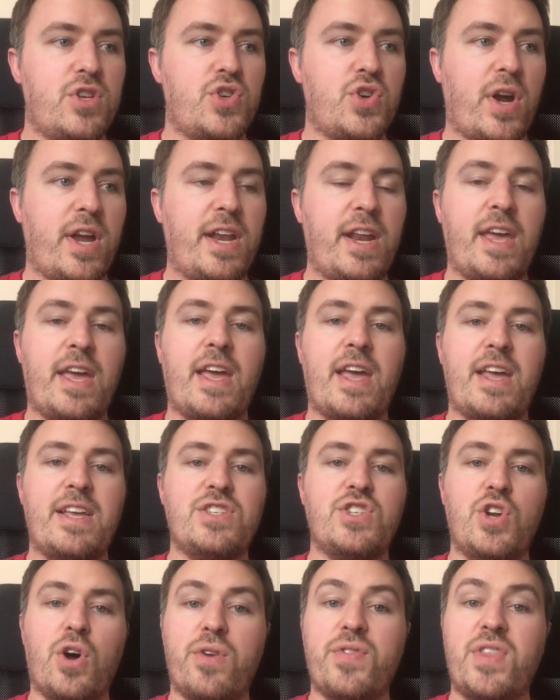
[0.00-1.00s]
training
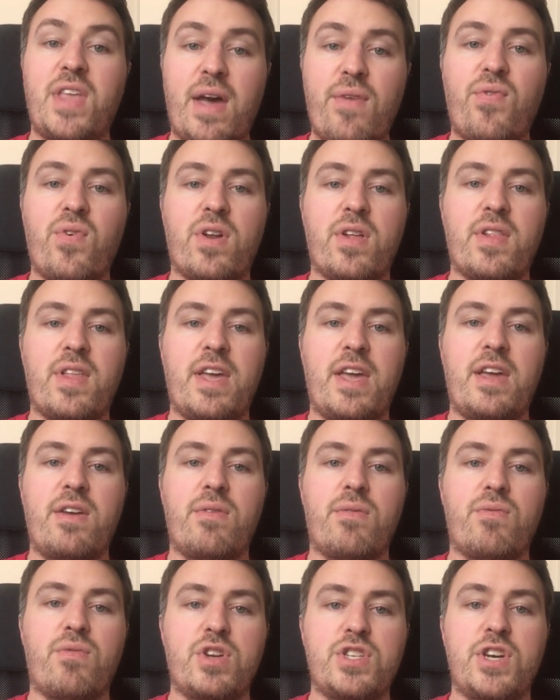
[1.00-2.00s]
is not definitely
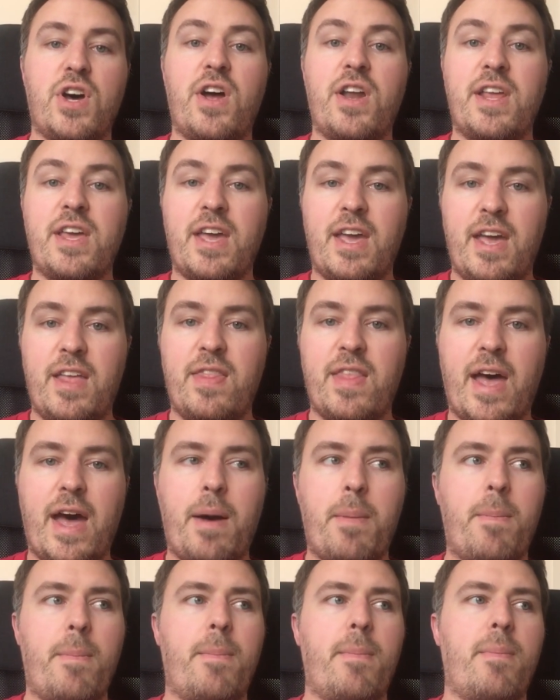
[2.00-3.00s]
returning in
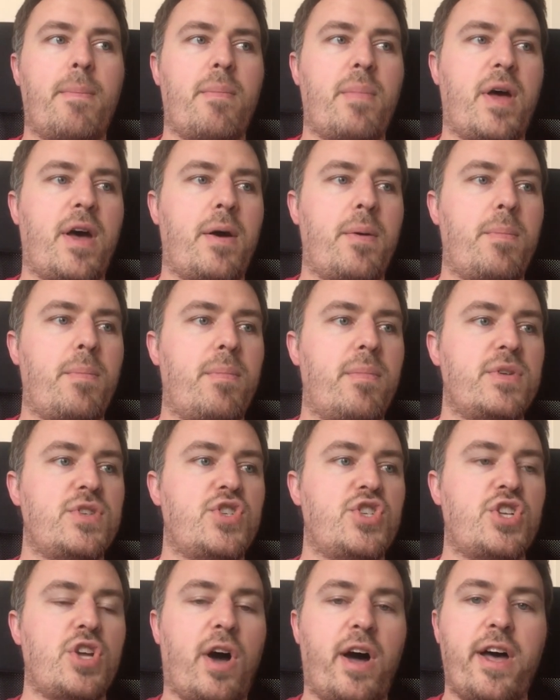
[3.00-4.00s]
that
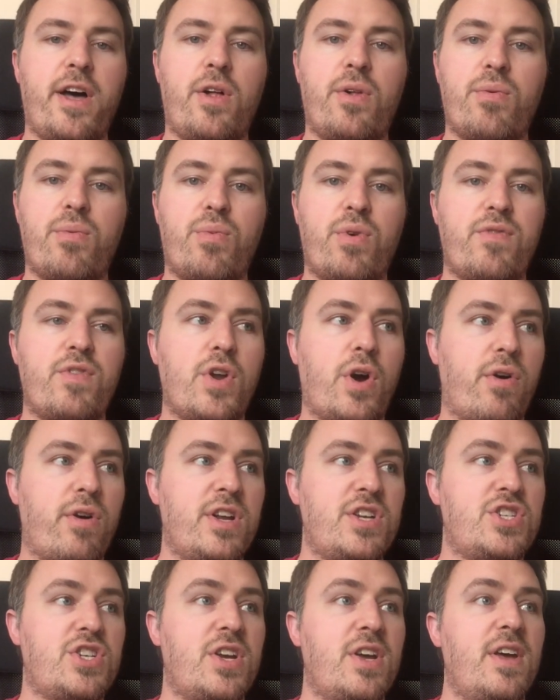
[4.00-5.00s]
style with
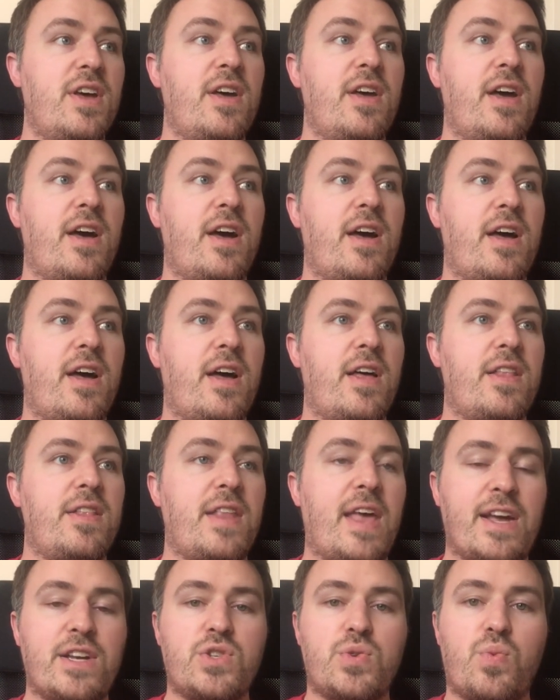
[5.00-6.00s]
Norwich
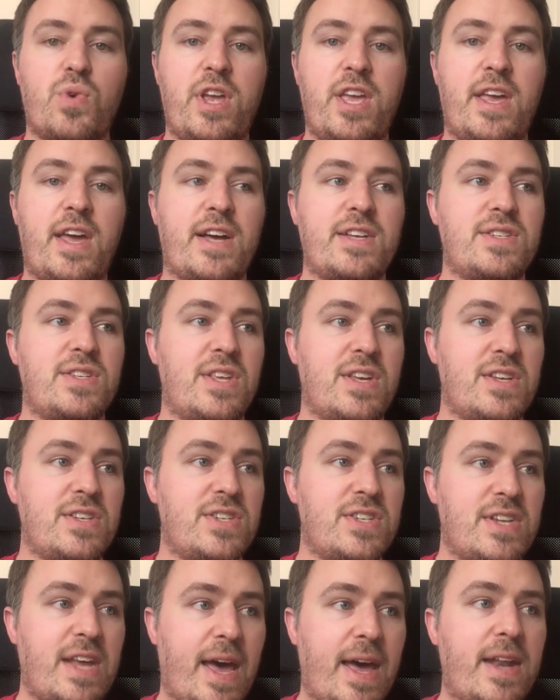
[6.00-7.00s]
next week as things
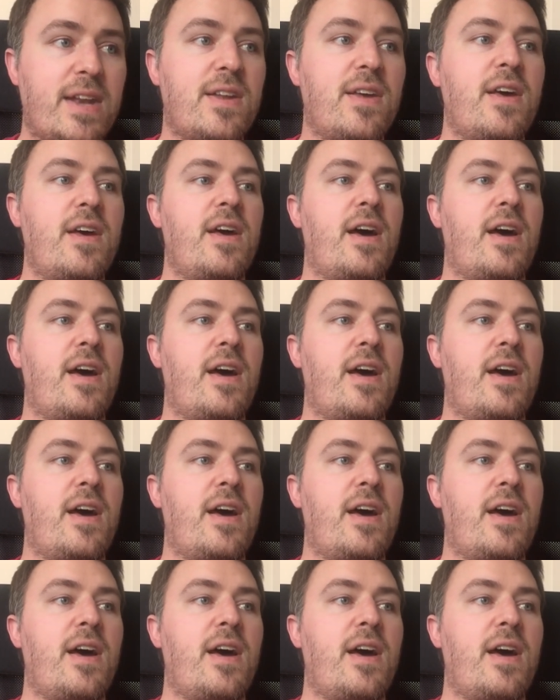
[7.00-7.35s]
stand.